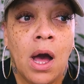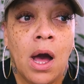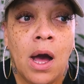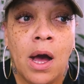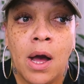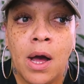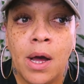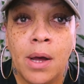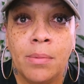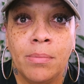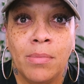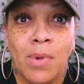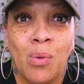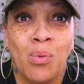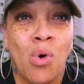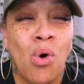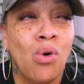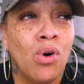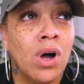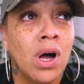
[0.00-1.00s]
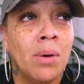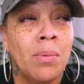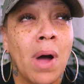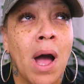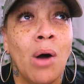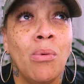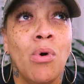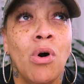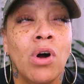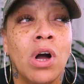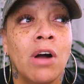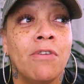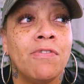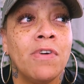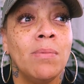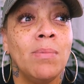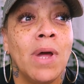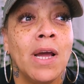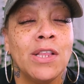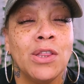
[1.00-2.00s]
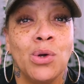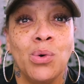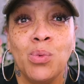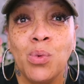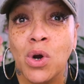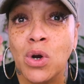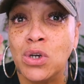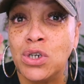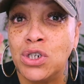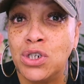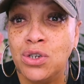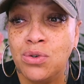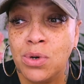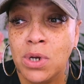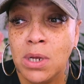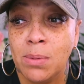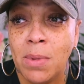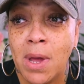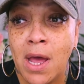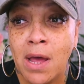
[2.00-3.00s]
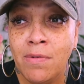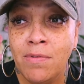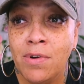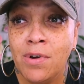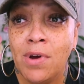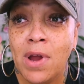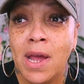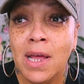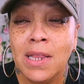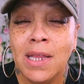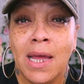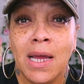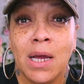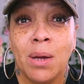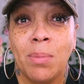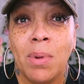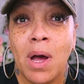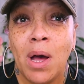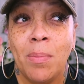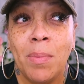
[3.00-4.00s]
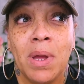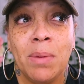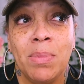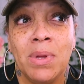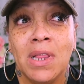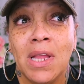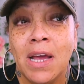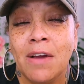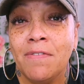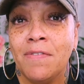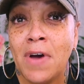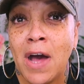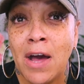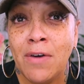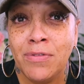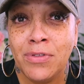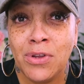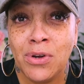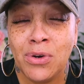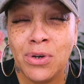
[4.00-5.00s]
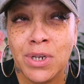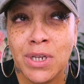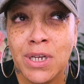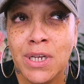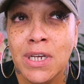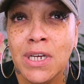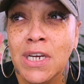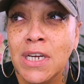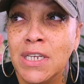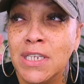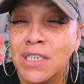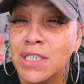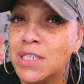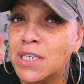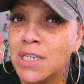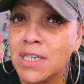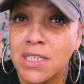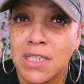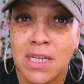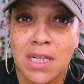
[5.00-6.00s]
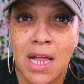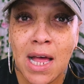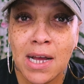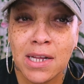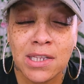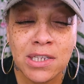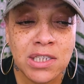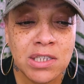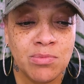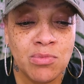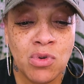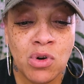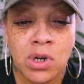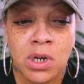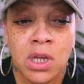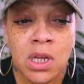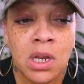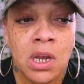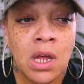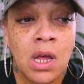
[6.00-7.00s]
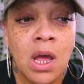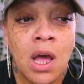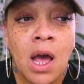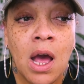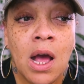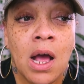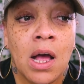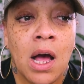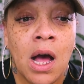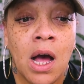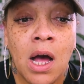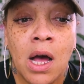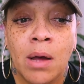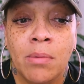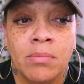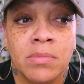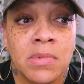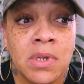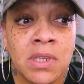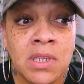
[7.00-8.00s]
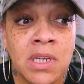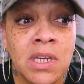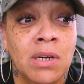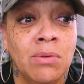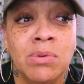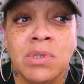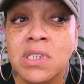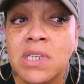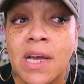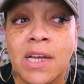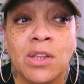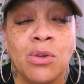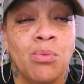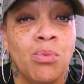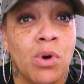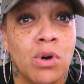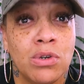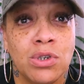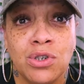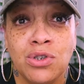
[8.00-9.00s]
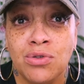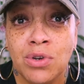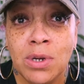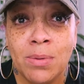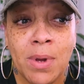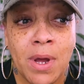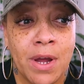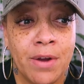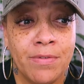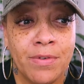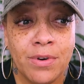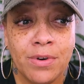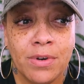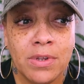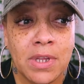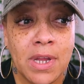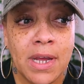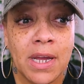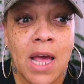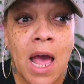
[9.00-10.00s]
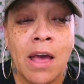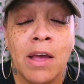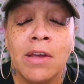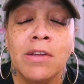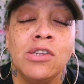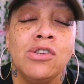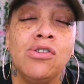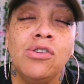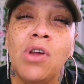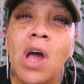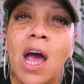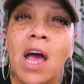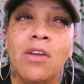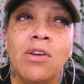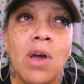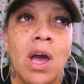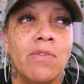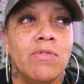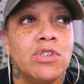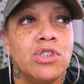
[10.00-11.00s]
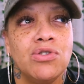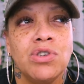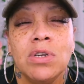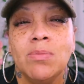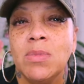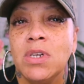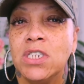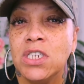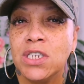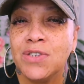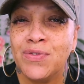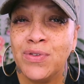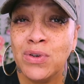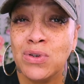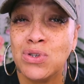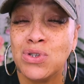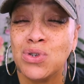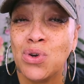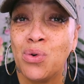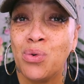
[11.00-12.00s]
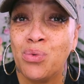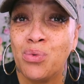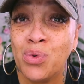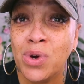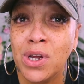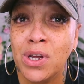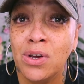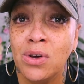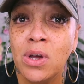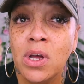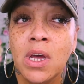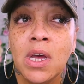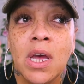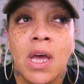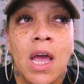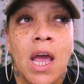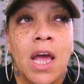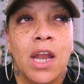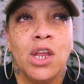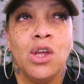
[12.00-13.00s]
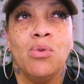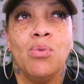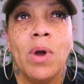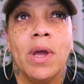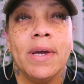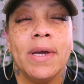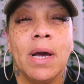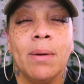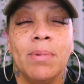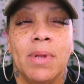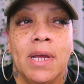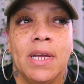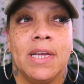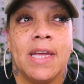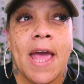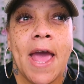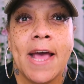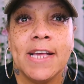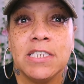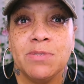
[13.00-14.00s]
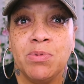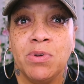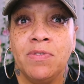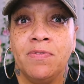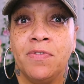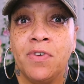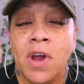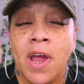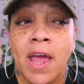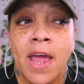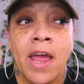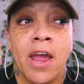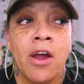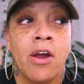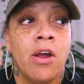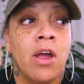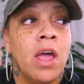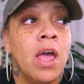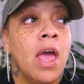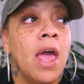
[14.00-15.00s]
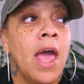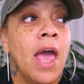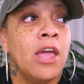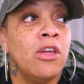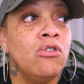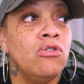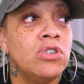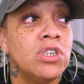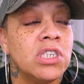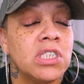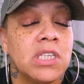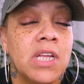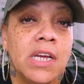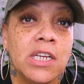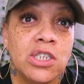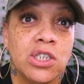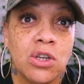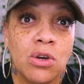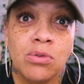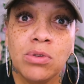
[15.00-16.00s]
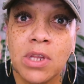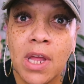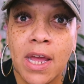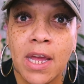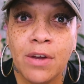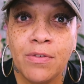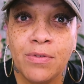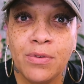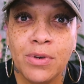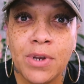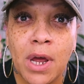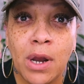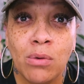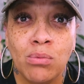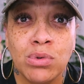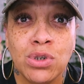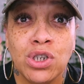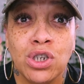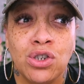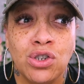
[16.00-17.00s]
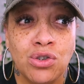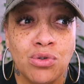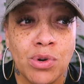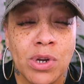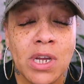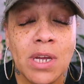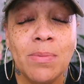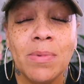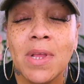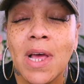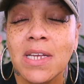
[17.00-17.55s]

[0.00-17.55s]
Um, woke up, I woke up from like the worst dream ever at like about maybe like 5.30, 6 o'clock this morning. Um, it was like the worst dream ever. Like, I, you know how you have a dream and it just feels so real, and you wake up like gasping for air, and you just like so thankful that it was a dream.